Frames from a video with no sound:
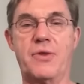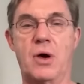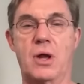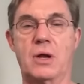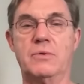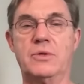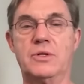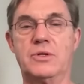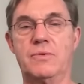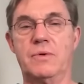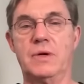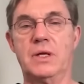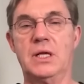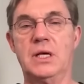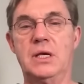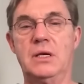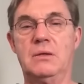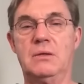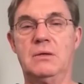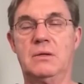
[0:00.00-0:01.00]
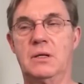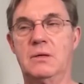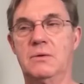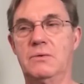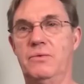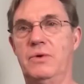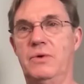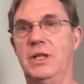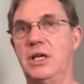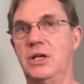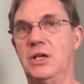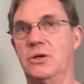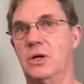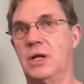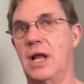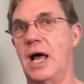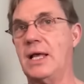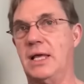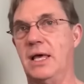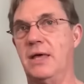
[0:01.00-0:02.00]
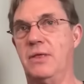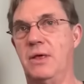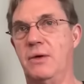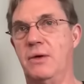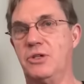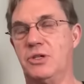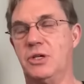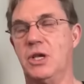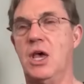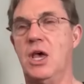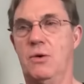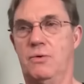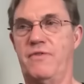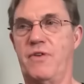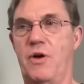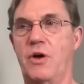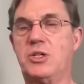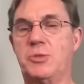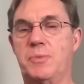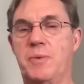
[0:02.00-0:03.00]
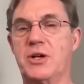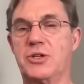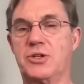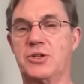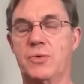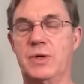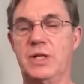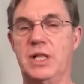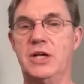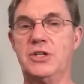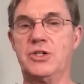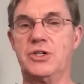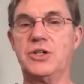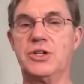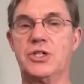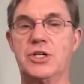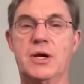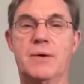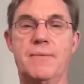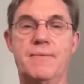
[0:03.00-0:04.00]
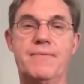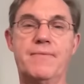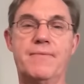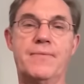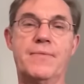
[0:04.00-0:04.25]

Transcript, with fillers: I thought it was really really good I, it, it was a very special relationship